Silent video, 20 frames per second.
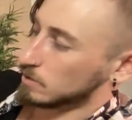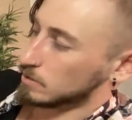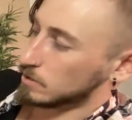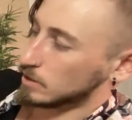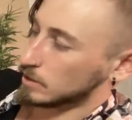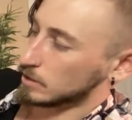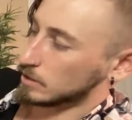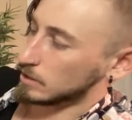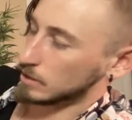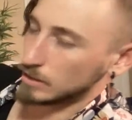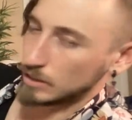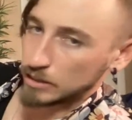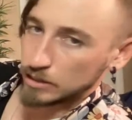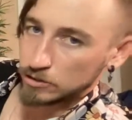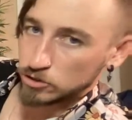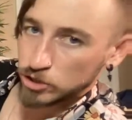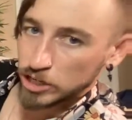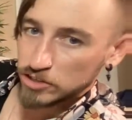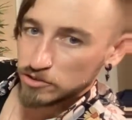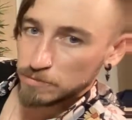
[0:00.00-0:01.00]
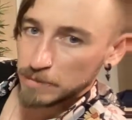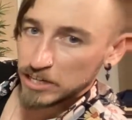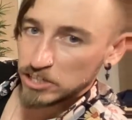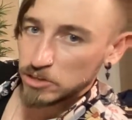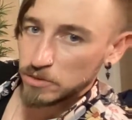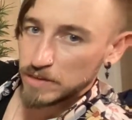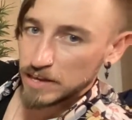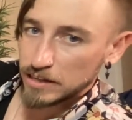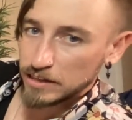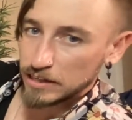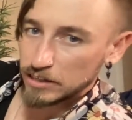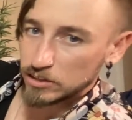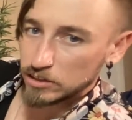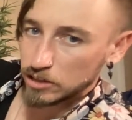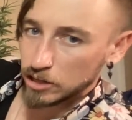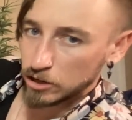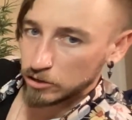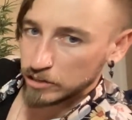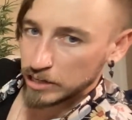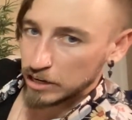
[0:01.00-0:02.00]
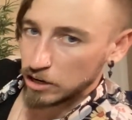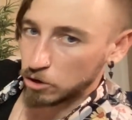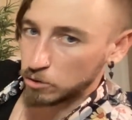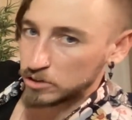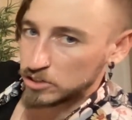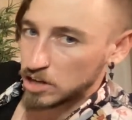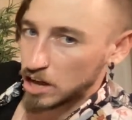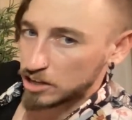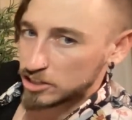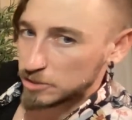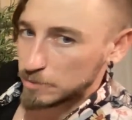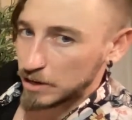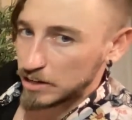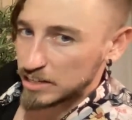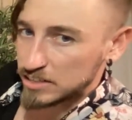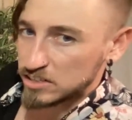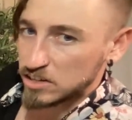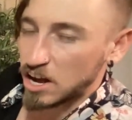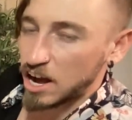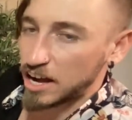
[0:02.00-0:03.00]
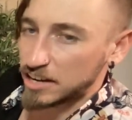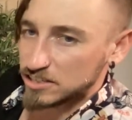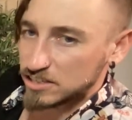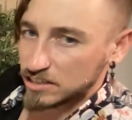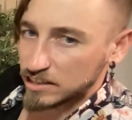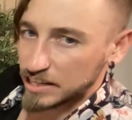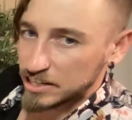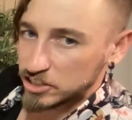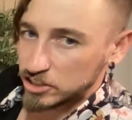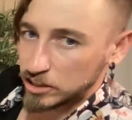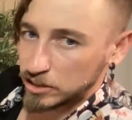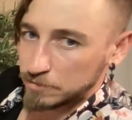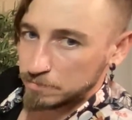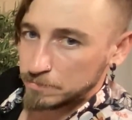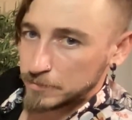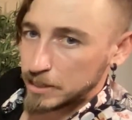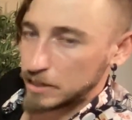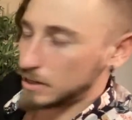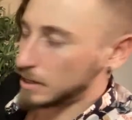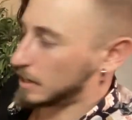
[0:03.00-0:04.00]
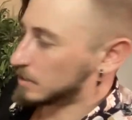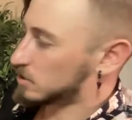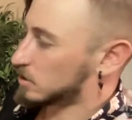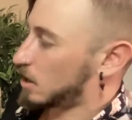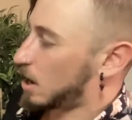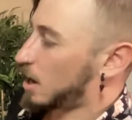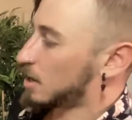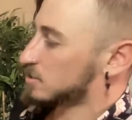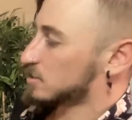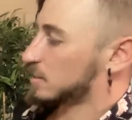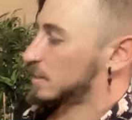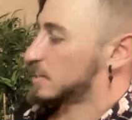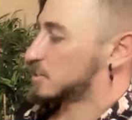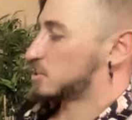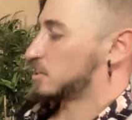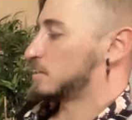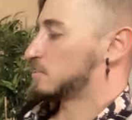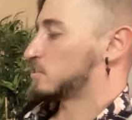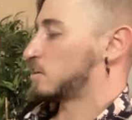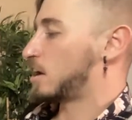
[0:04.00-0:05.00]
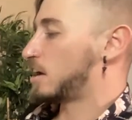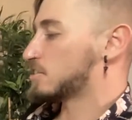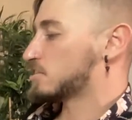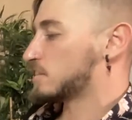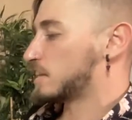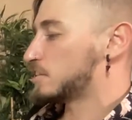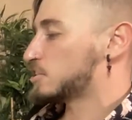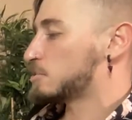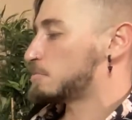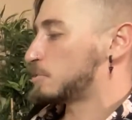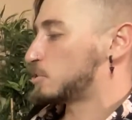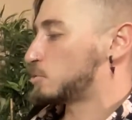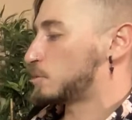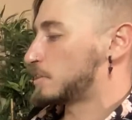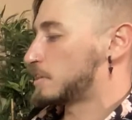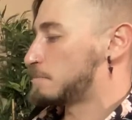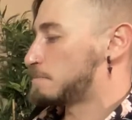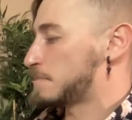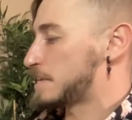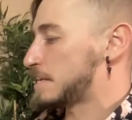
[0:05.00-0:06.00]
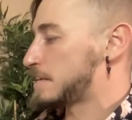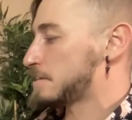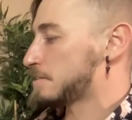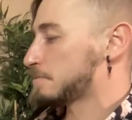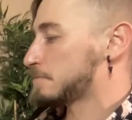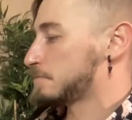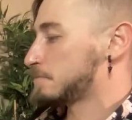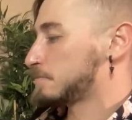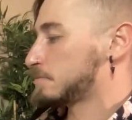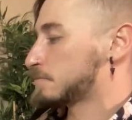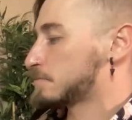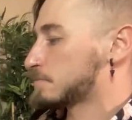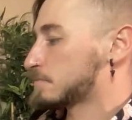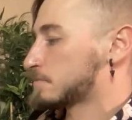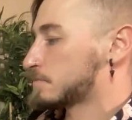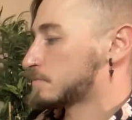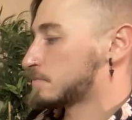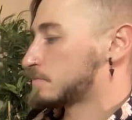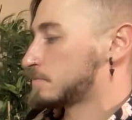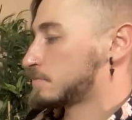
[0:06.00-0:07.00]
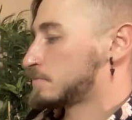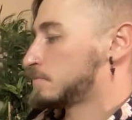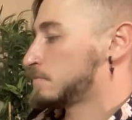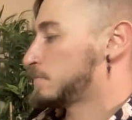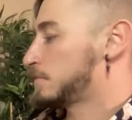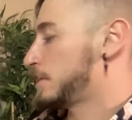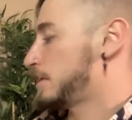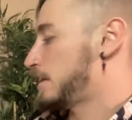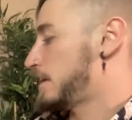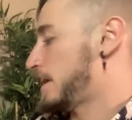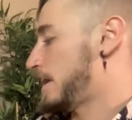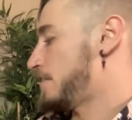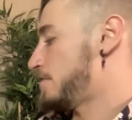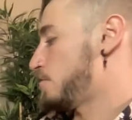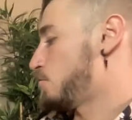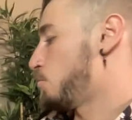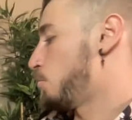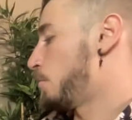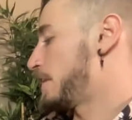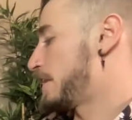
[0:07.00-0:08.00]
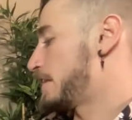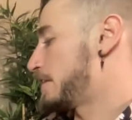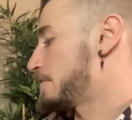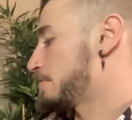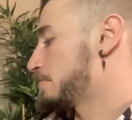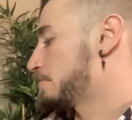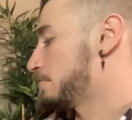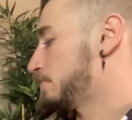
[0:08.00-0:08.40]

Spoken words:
the transformation thing that Owen talks about is an oscillation. It's an oscillation. It's an oscillation between the me and the we.